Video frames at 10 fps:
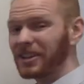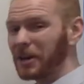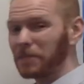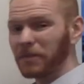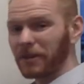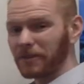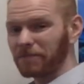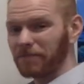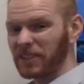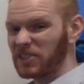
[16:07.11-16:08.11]
number.
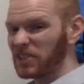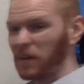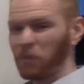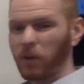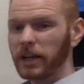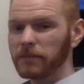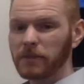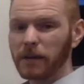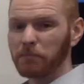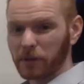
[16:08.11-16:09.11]
It's some random
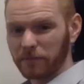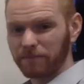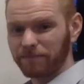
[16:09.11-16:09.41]
number.